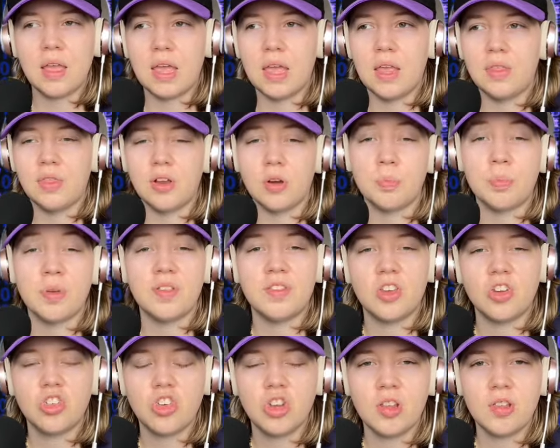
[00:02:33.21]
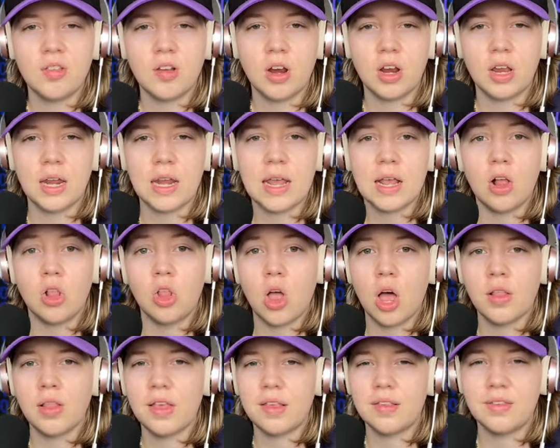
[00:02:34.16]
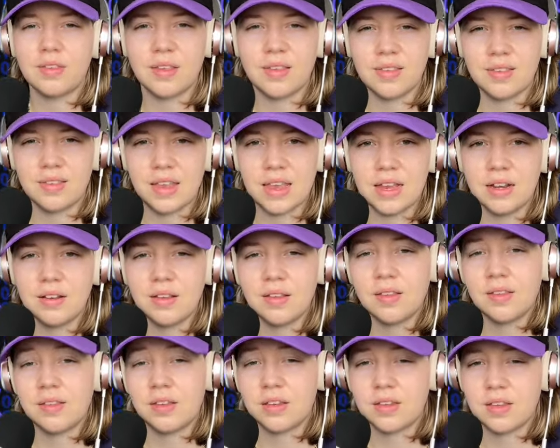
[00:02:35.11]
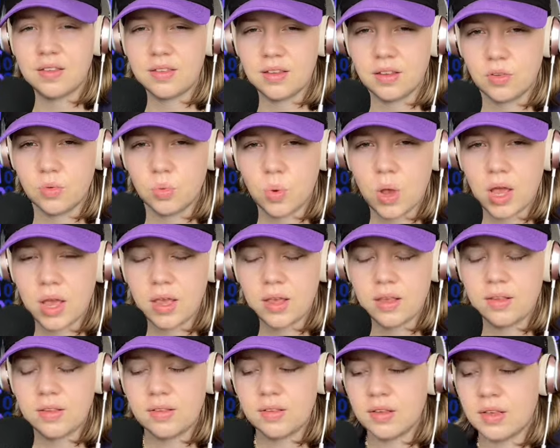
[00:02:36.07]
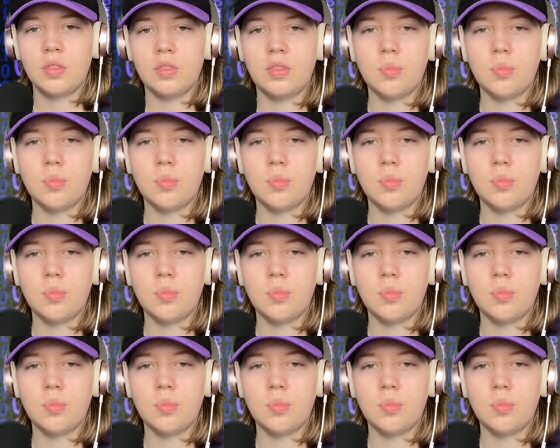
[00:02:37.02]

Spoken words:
and their positions are getting a lot less distinct statistics-wise.